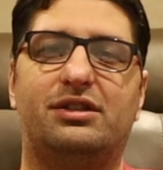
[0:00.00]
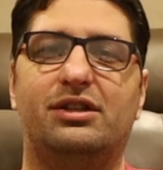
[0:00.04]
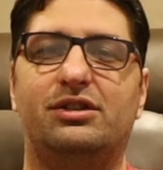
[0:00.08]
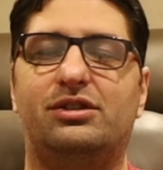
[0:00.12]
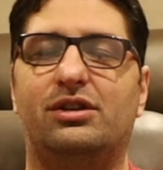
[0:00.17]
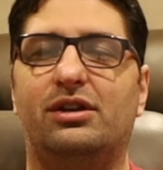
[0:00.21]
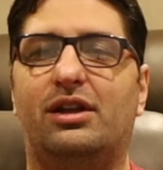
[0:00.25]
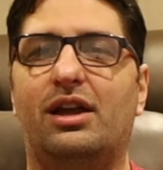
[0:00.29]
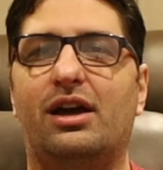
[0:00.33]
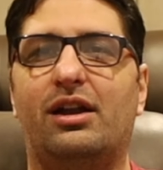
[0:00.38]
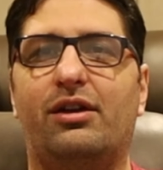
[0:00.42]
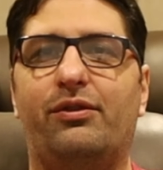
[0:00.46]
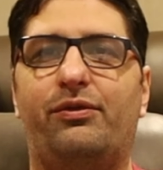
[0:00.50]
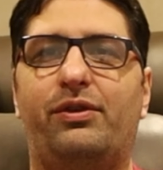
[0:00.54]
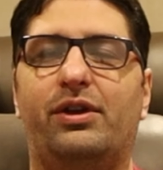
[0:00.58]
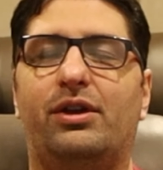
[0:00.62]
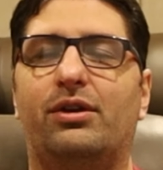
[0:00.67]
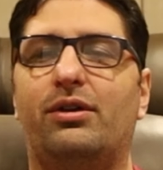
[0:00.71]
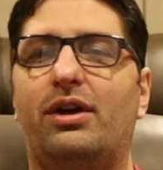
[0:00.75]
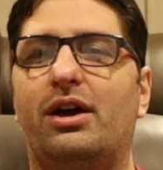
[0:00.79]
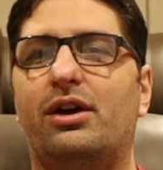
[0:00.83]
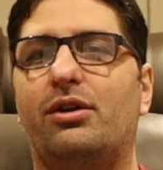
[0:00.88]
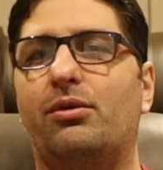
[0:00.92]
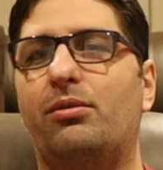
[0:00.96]
They should kind of
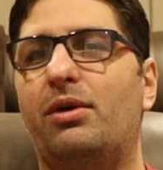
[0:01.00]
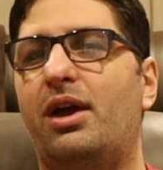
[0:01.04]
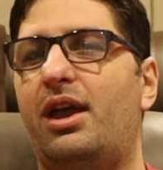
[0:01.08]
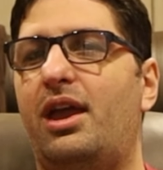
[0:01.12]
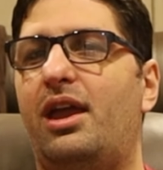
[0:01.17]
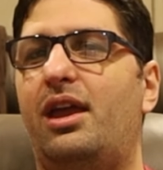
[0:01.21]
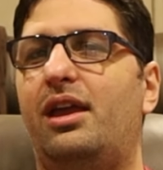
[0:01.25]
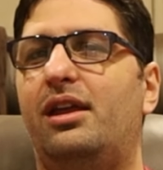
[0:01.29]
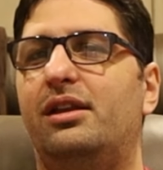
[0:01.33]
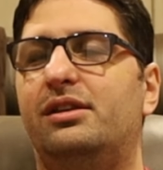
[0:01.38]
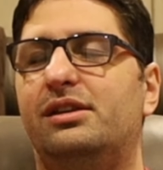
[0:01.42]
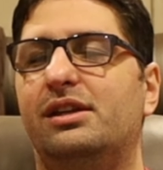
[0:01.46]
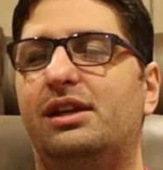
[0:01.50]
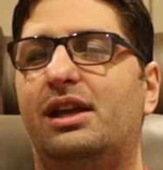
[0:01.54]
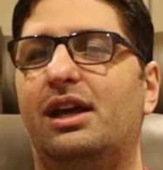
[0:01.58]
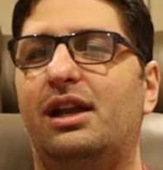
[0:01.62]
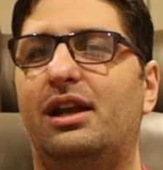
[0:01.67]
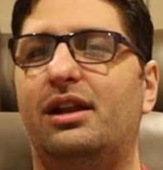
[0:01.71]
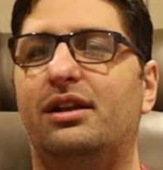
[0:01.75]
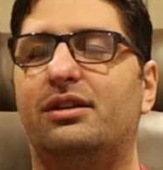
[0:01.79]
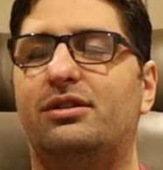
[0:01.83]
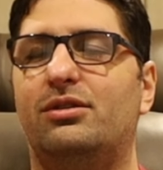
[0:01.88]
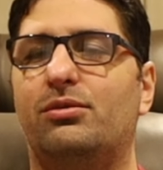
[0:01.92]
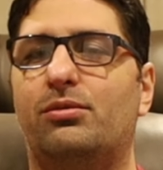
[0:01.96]
figure out a way to get
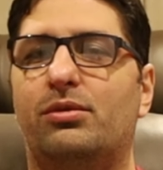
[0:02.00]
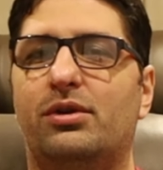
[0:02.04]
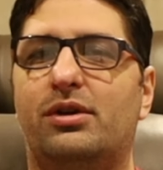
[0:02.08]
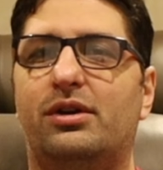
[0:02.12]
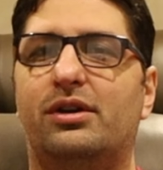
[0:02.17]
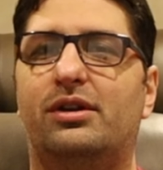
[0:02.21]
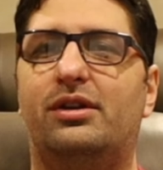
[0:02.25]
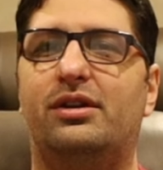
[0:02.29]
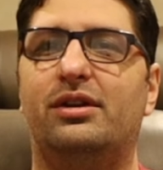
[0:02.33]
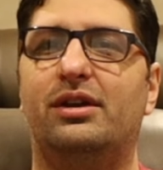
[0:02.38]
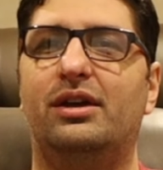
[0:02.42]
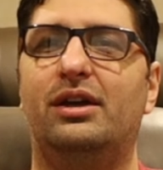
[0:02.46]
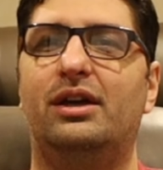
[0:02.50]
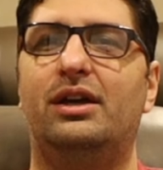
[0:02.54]
it to work.